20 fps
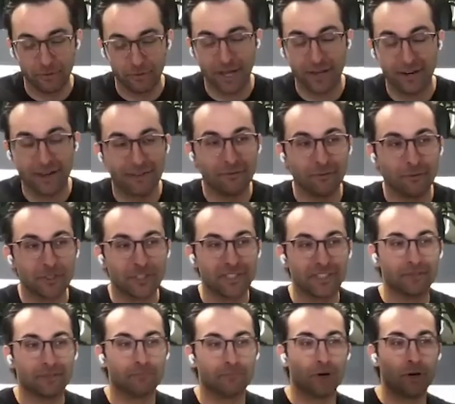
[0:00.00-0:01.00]
with that. I've always
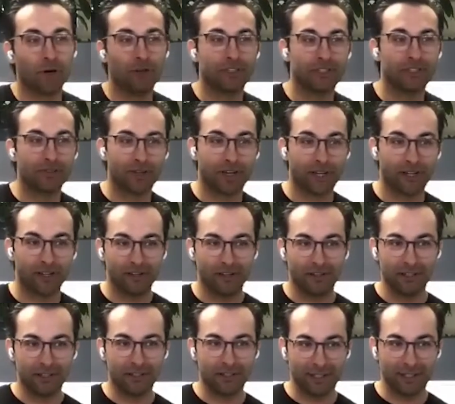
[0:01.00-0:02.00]
said poker's not
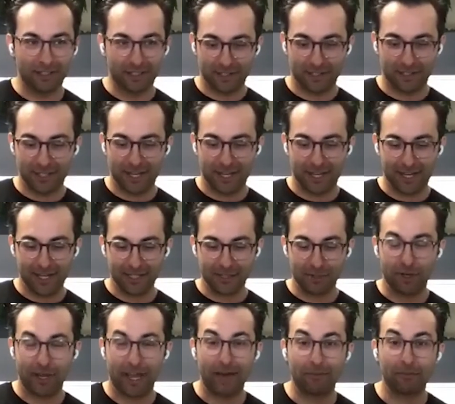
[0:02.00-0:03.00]
is
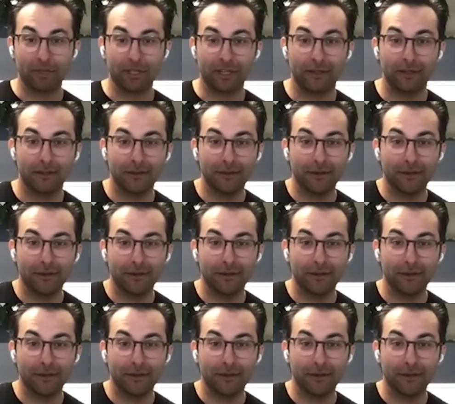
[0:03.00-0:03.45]
not gambling.